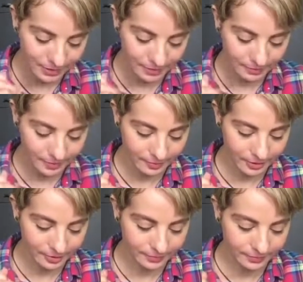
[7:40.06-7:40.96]
Yum, yum,
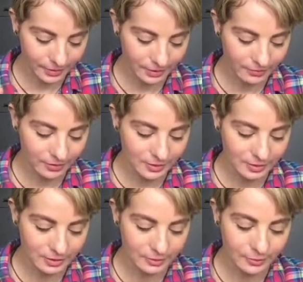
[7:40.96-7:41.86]
yum. I love this
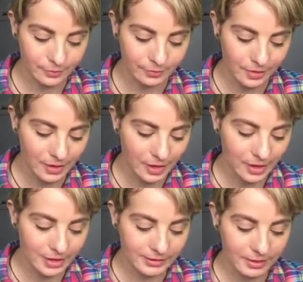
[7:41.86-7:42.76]
stew.
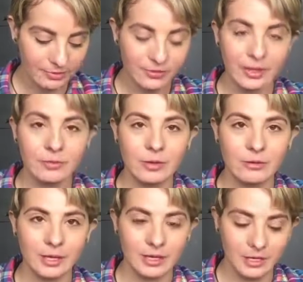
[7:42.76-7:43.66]
It's like filling when
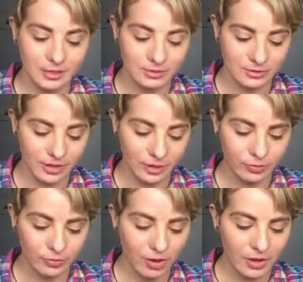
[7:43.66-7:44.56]
you eat it because there's a lot
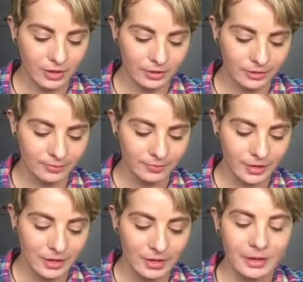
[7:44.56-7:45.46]
of broth and
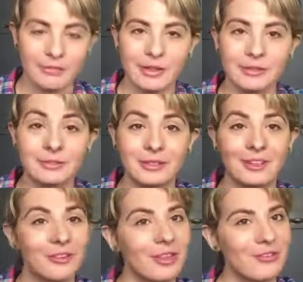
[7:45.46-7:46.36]
it like
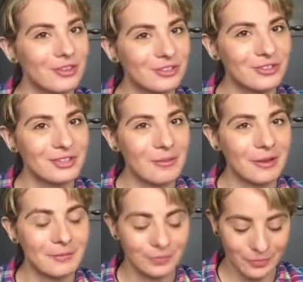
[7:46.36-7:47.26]
literally fills your
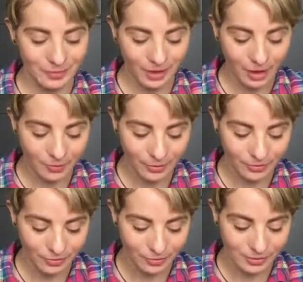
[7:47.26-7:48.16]
stomach up
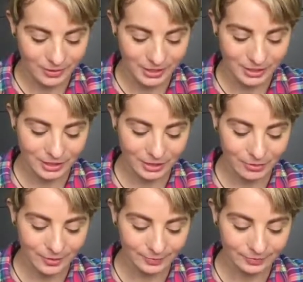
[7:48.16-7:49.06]
with
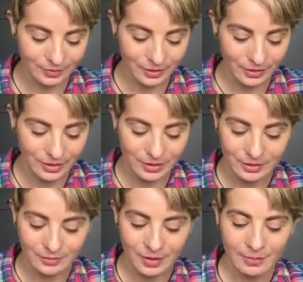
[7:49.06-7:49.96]
food/liquid,
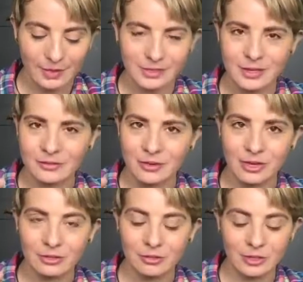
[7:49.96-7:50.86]
but it's not
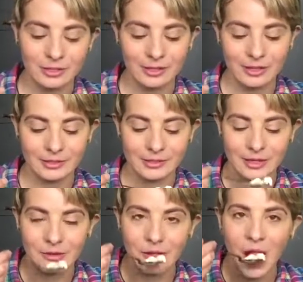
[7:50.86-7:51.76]
very calorically dense,
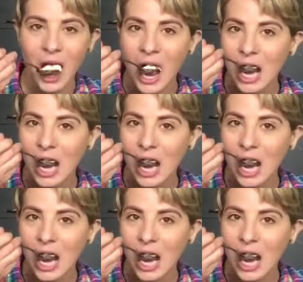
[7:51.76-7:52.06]
so